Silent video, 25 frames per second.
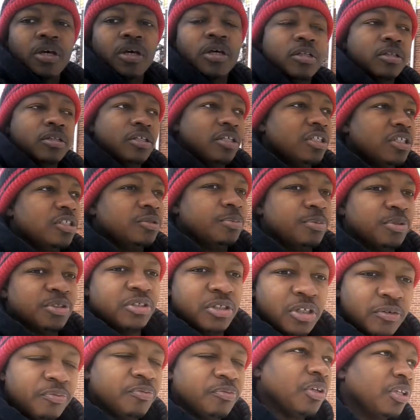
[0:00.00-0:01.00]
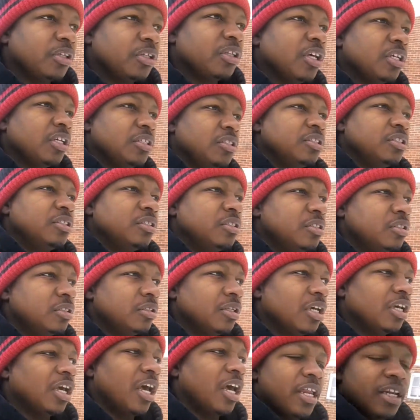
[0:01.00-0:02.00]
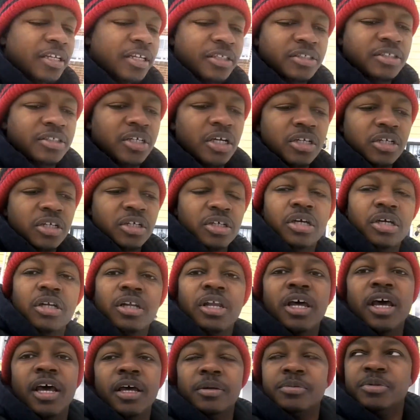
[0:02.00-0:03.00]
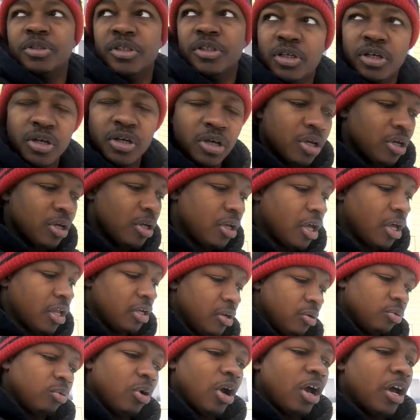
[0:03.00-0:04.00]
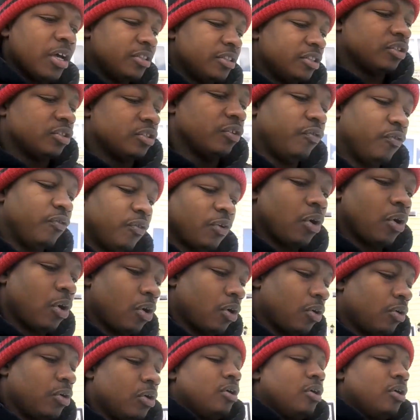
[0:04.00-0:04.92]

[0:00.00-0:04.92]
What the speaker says: These specific nations, they had a sudden collapse and a rise and a fall.